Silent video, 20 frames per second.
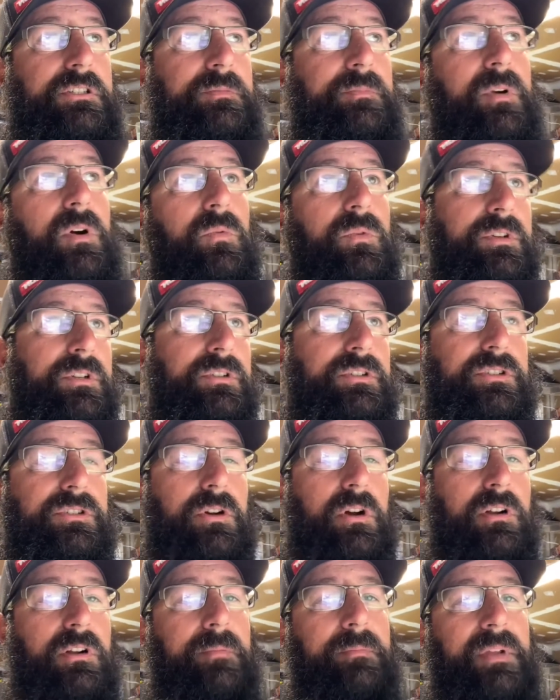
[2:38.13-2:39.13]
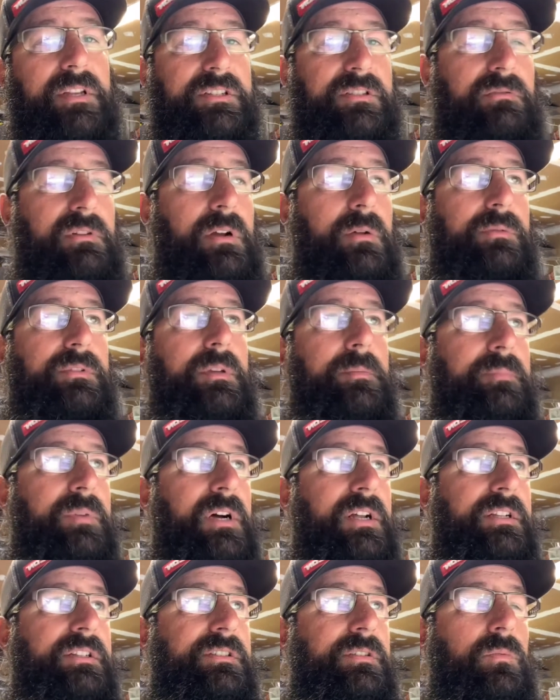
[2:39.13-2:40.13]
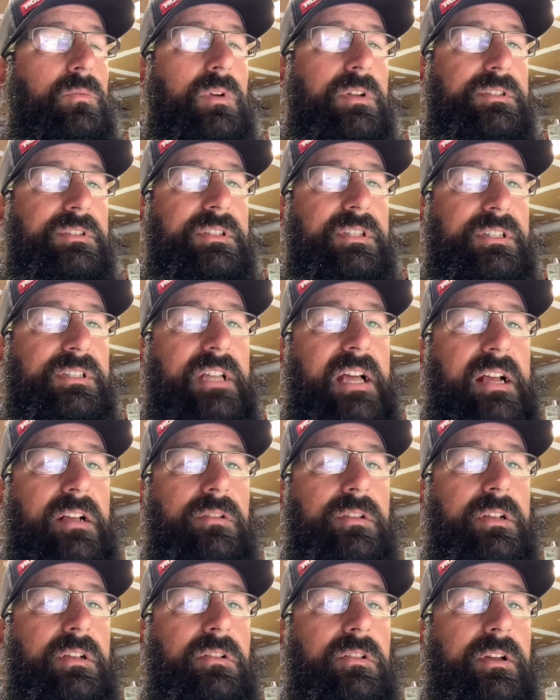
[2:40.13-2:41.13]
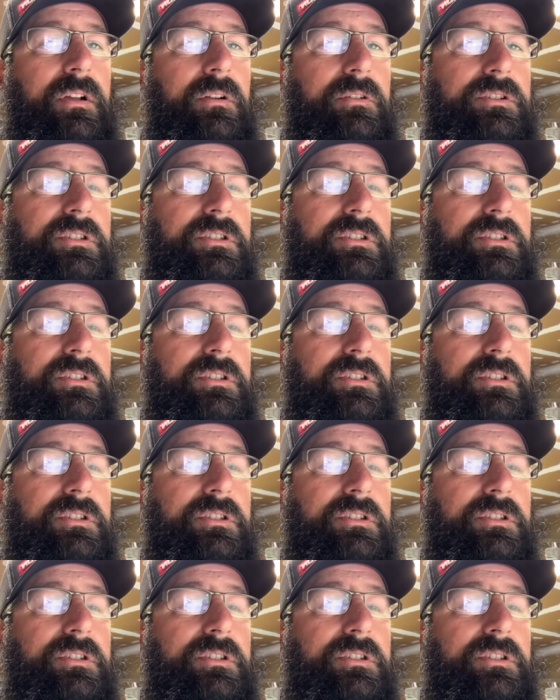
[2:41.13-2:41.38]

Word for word: but when you started messing around with the buttons, it wasn't exactly clear.